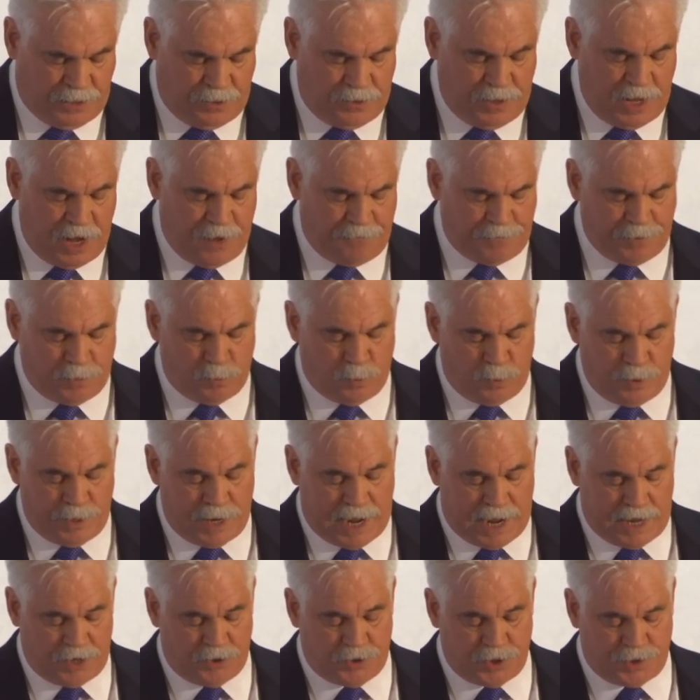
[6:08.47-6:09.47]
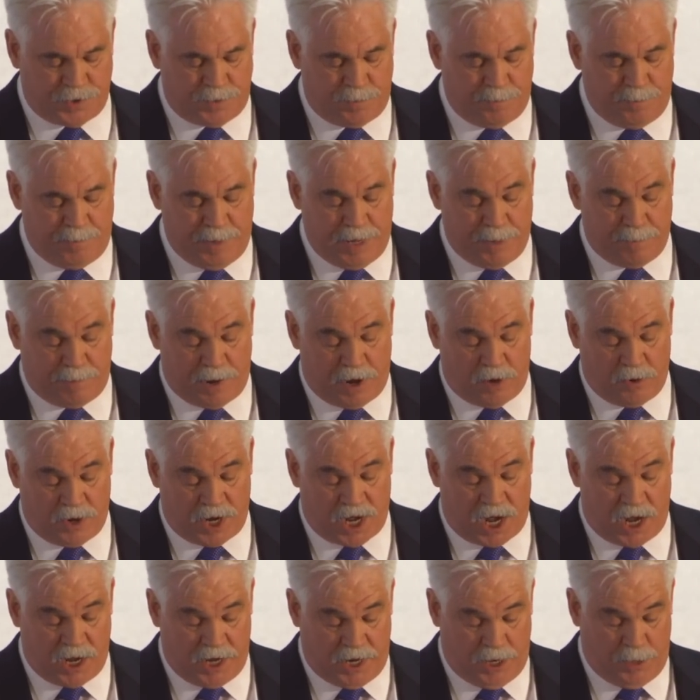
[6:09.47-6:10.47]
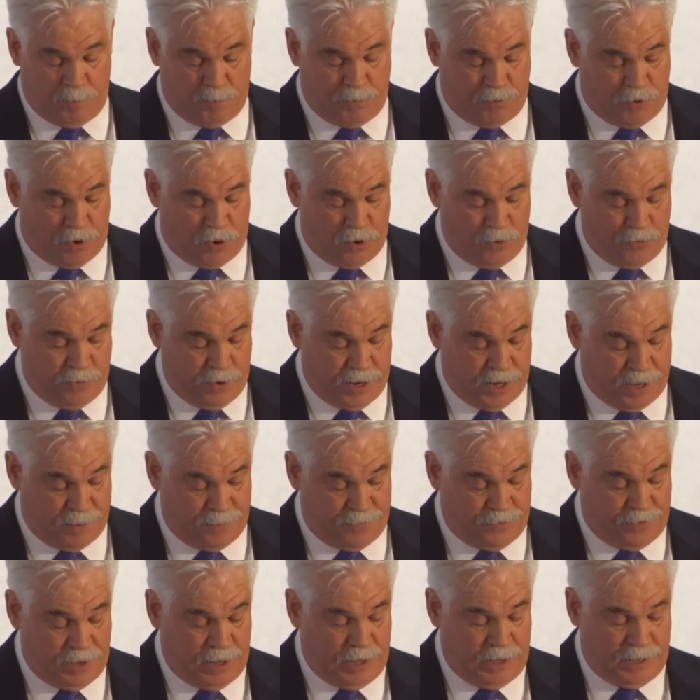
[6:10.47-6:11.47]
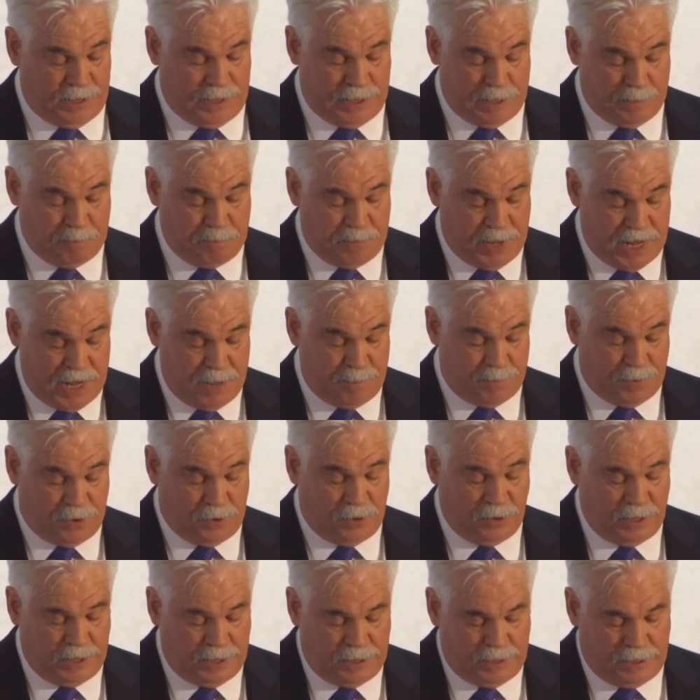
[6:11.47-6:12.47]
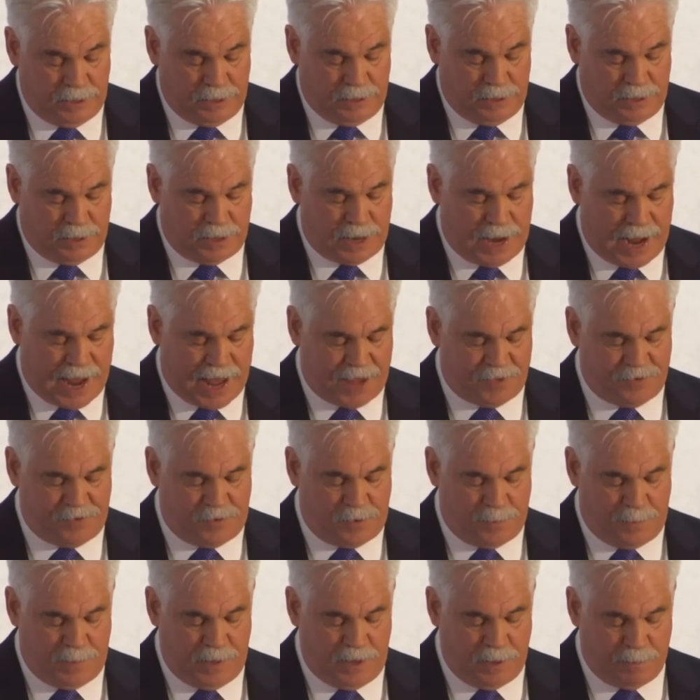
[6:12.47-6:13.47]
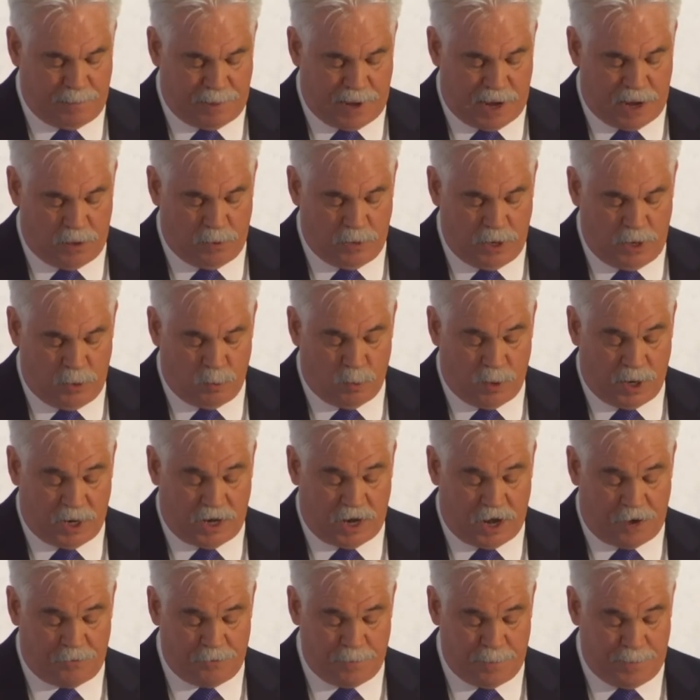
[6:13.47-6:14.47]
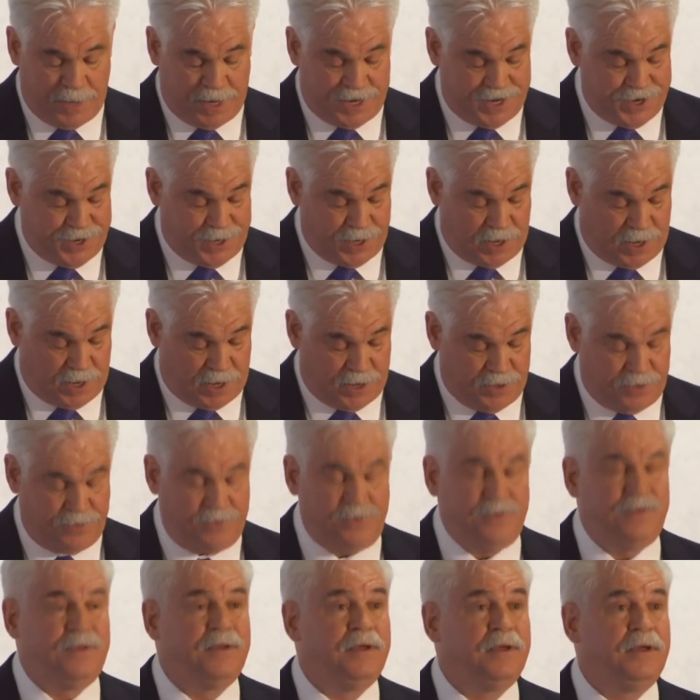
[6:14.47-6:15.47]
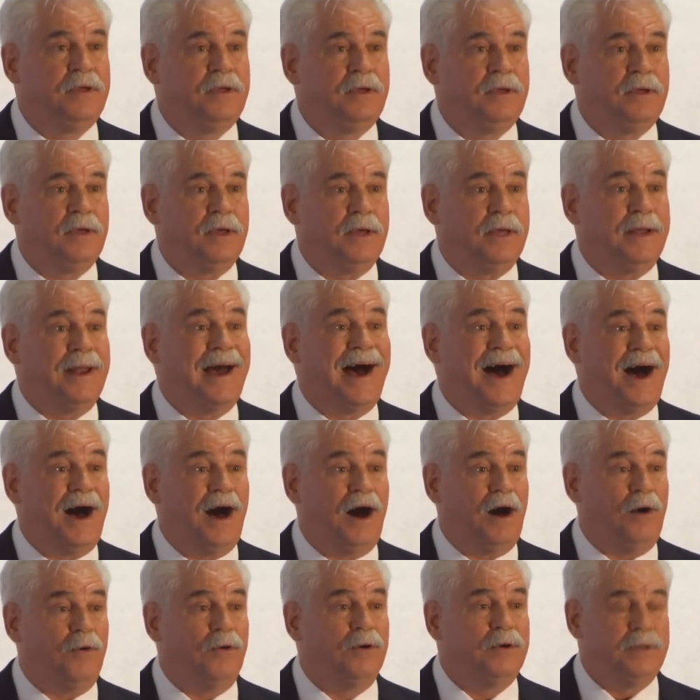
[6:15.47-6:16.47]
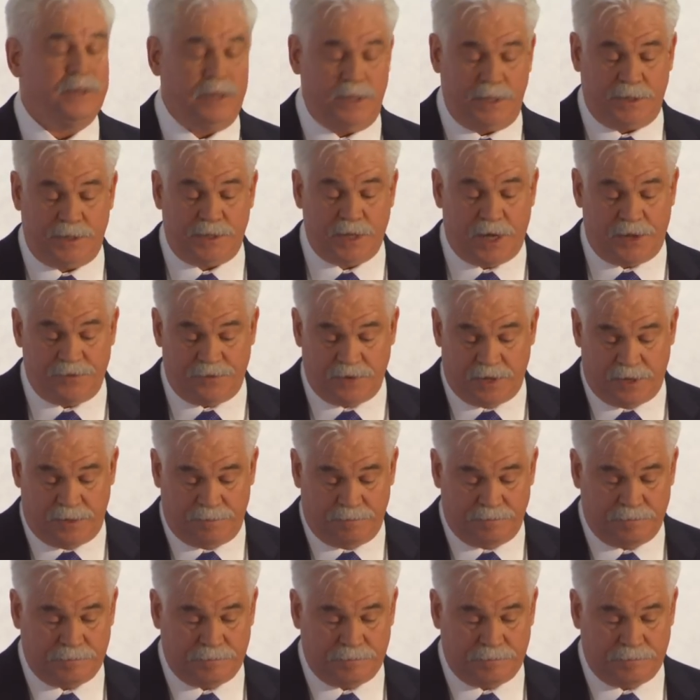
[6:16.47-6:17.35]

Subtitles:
The effort will not just be about cutting programs and people. It has to be about what government does and how it does it.